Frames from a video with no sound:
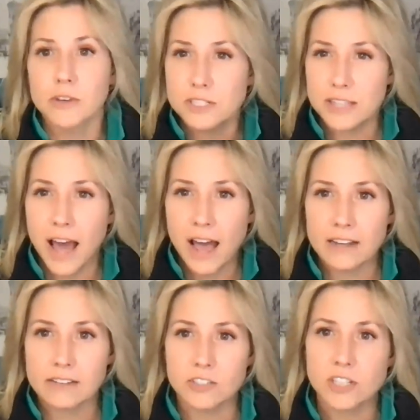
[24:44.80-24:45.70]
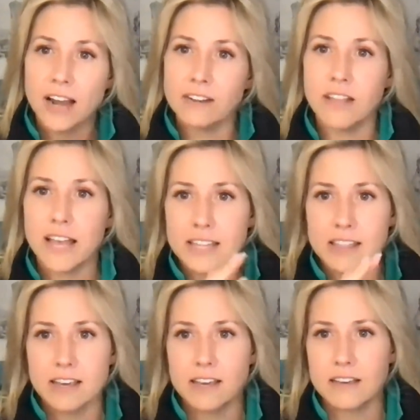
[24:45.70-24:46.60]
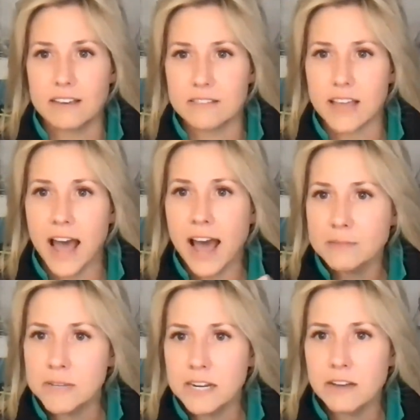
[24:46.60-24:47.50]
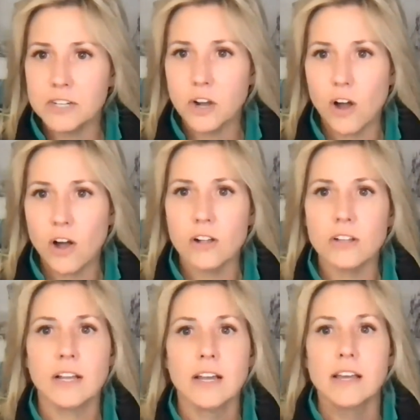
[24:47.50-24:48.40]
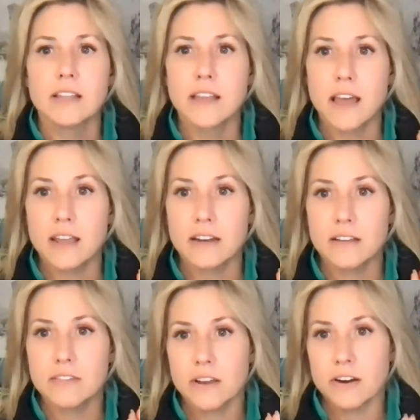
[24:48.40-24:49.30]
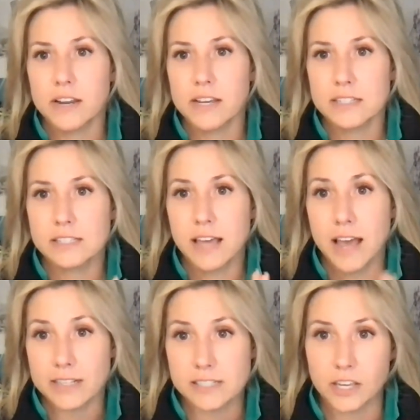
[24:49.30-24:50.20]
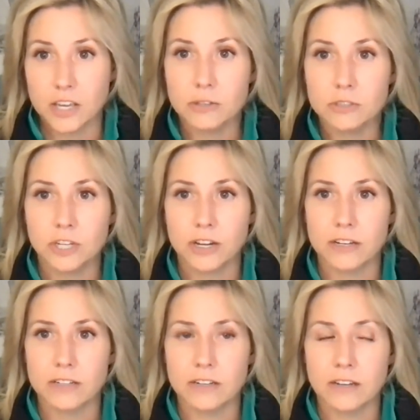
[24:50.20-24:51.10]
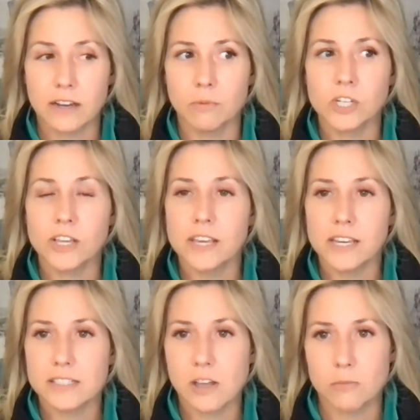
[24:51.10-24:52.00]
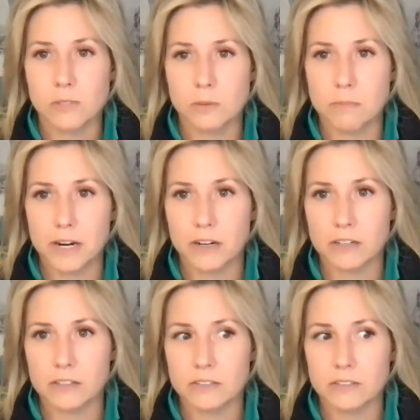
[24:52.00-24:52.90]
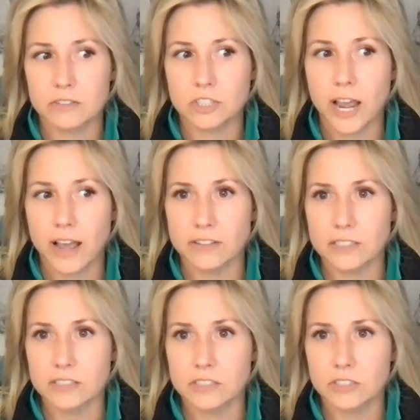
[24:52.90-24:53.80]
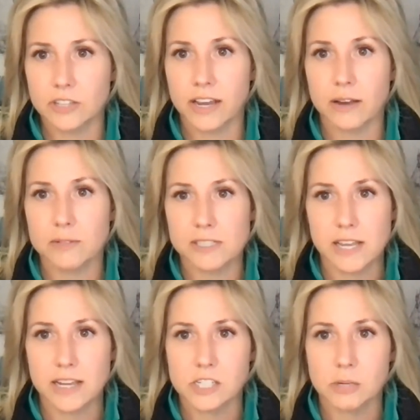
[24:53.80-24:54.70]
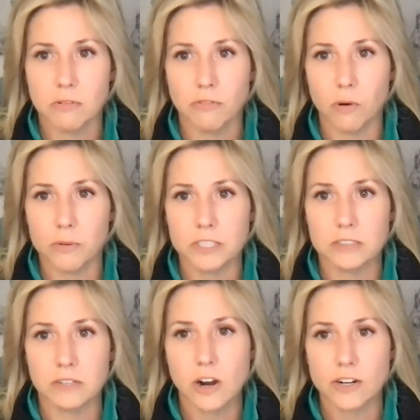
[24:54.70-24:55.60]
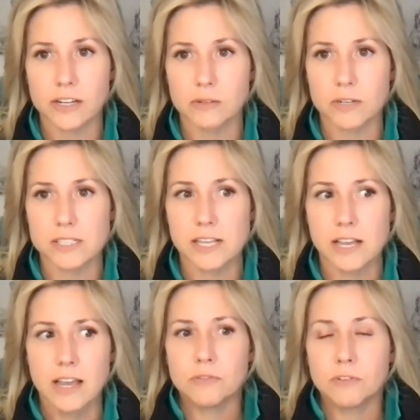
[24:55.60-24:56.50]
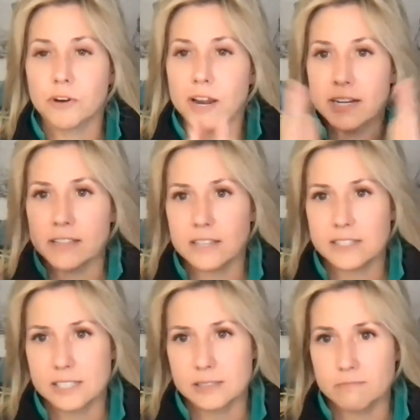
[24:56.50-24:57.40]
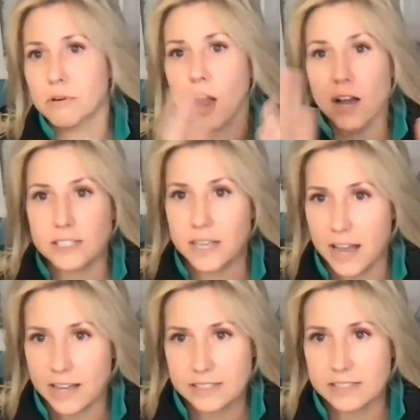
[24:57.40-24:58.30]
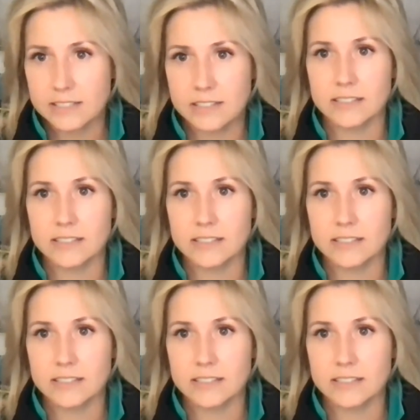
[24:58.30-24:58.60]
there's that. There's kind of like the admin of it all. Then there is the execution, which I think is almost a bigger challenge. Like I was saying to you before we started, was you've created this process